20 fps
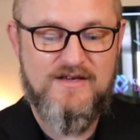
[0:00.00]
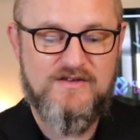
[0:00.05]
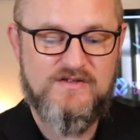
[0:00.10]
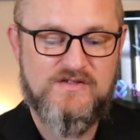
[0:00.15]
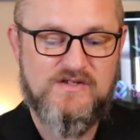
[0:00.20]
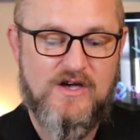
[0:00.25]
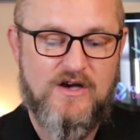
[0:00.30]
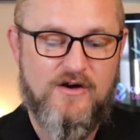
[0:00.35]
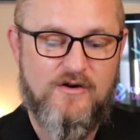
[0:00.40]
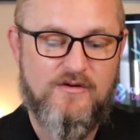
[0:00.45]

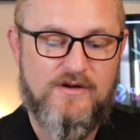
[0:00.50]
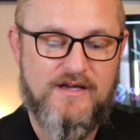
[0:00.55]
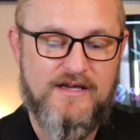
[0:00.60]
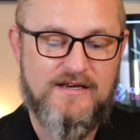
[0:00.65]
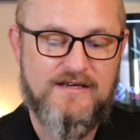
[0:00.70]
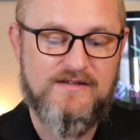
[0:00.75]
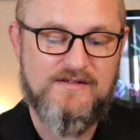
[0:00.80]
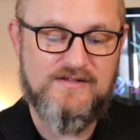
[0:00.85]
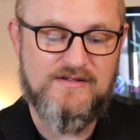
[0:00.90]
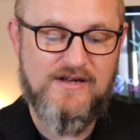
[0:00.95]
So
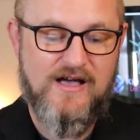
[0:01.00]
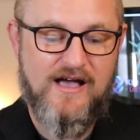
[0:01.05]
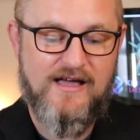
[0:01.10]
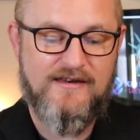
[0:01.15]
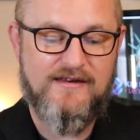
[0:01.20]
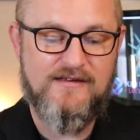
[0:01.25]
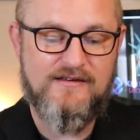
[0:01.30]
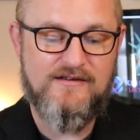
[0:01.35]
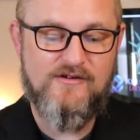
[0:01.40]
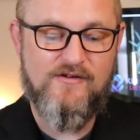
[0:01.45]
it is
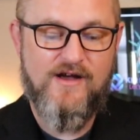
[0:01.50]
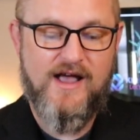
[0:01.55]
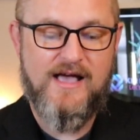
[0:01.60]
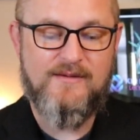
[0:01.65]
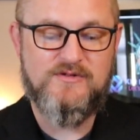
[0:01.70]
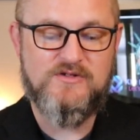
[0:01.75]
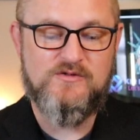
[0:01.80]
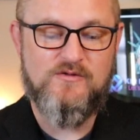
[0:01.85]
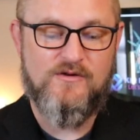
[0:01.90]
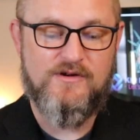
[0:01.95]
not in your
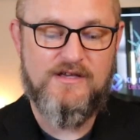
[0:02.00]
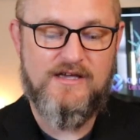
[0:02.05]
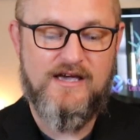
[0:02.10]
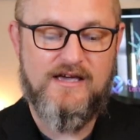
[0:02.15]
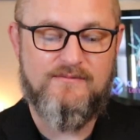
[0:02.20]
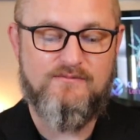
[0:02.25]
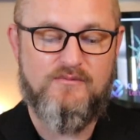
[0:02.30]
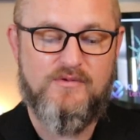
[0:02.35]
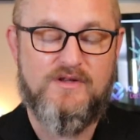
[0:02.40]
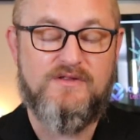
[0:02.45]
app store yet,